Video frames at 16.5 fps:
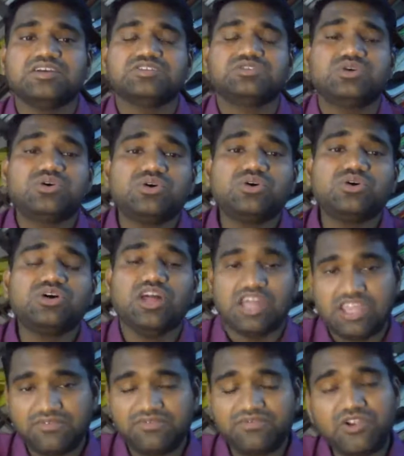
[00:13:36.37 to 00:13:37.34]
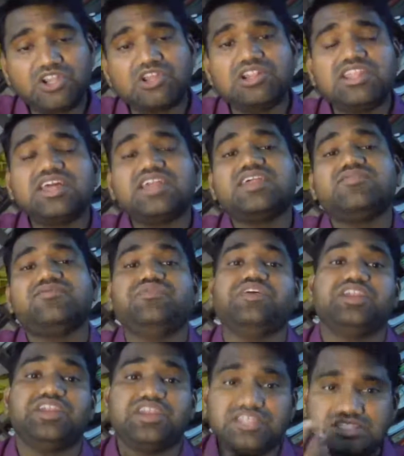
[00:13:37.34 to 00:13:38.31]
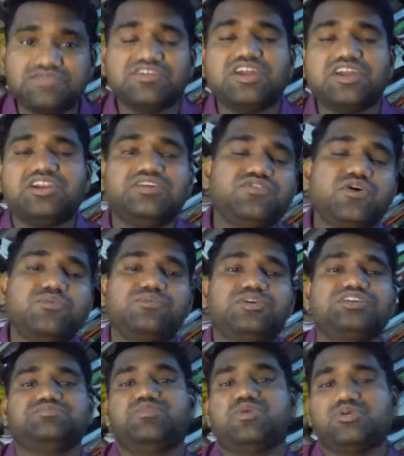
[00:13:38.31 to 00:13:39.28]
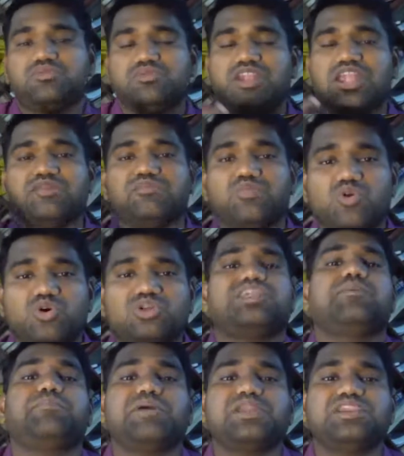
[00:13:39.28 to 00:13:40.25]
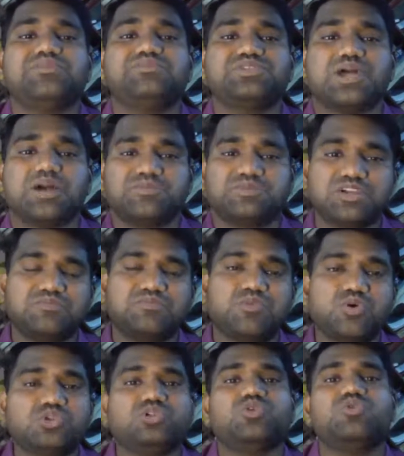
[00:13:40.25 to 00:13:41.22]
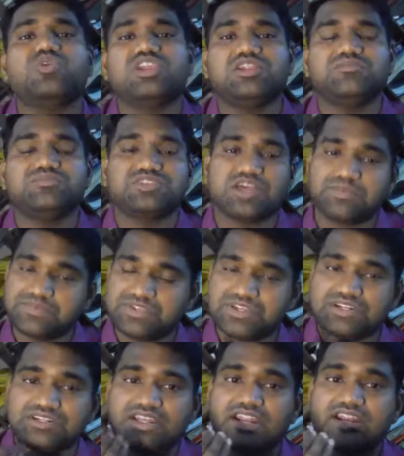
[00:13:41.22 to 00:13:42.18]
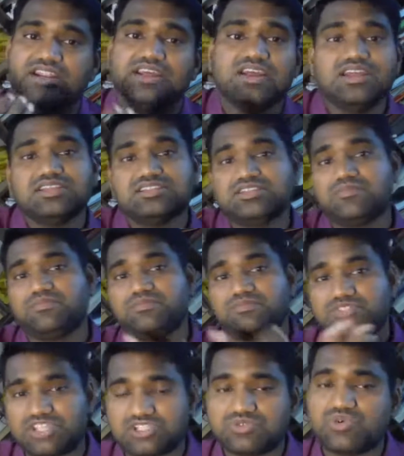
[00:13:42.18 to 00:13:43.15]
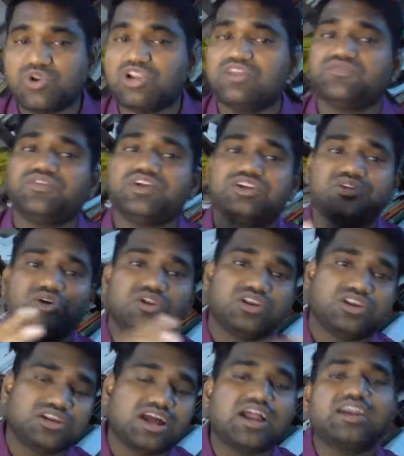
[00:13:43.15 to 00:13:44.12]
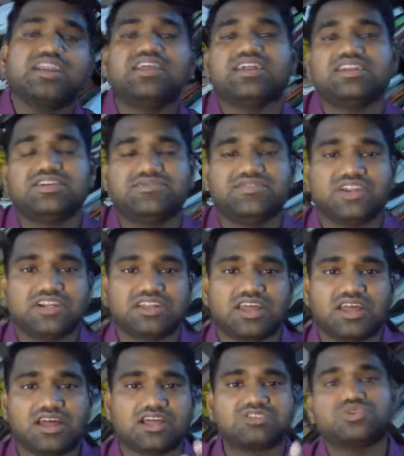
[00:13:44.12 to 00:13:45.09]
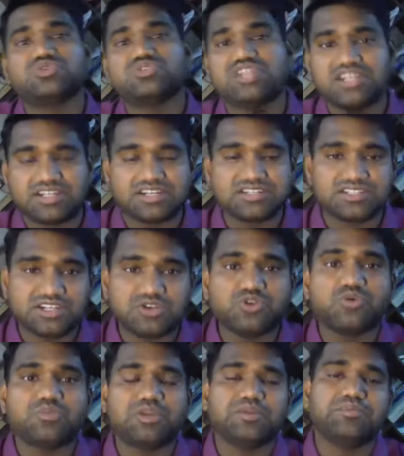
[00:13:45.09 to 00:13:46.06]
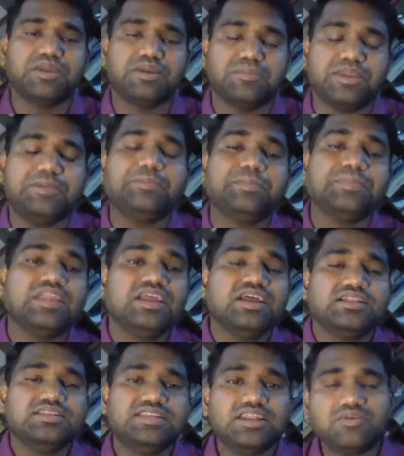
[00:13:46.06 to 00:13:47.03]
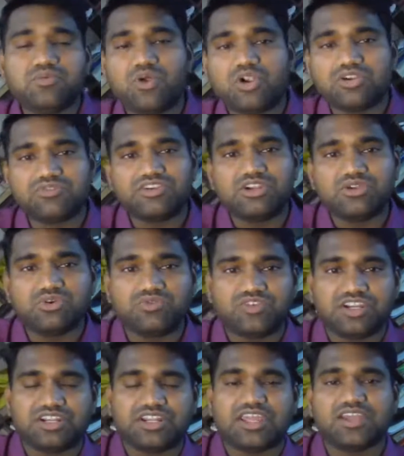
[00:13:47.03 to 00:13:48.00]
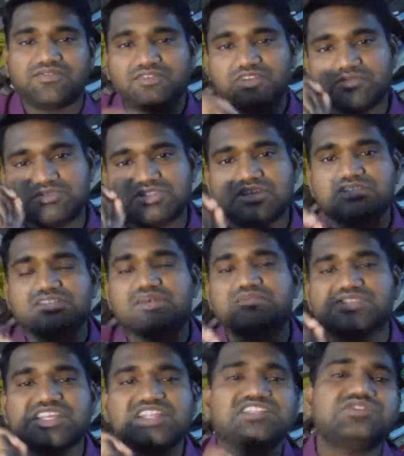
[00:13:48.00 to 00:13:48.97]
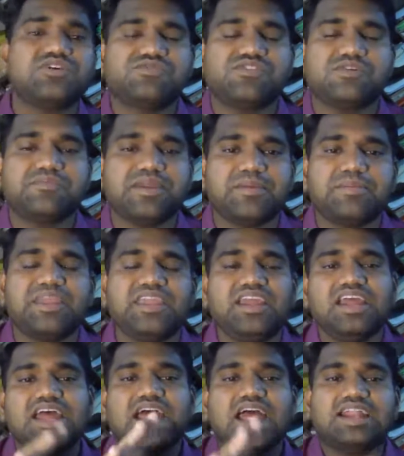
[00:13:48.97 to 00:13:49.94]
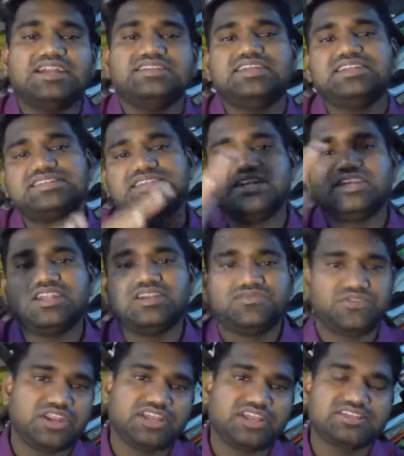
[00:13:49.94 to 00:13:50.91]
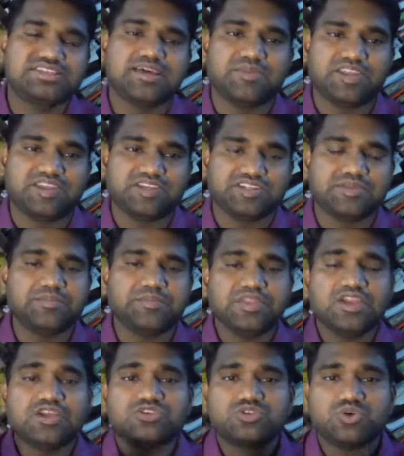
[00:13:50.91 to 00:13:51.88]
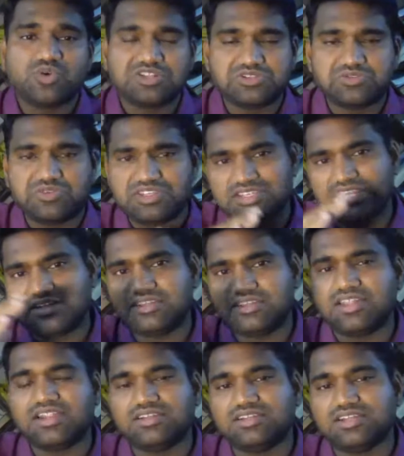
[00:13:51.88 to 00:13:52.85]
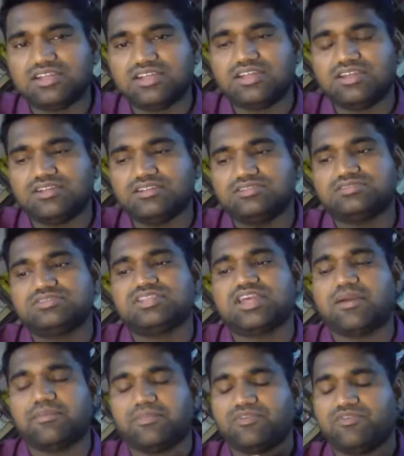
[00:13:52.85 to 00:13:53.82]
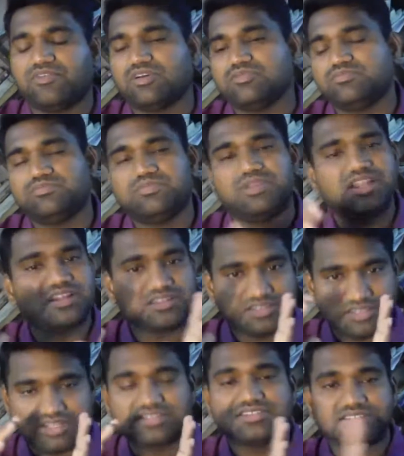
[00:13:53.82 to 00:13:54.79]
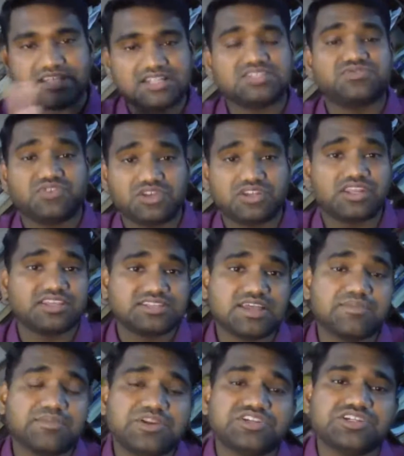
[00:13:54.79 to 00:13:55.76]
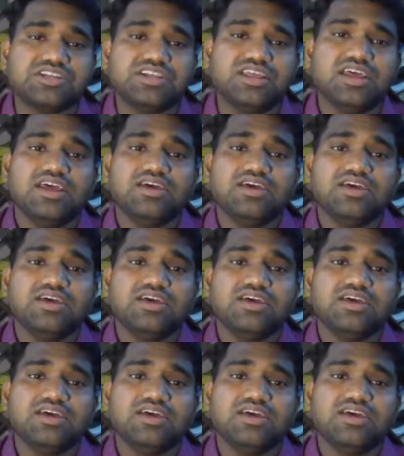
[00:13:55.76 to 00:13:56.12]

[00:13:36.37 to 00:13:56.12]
So if at all there are very severe deformities, both upper limbs absent, both lower limbs absent, and some chest wall defect or cardiac defect, associated syndromic baby, then what we do, we take from some cells of the baby and then send it for examination. So once we send that that cells for examination,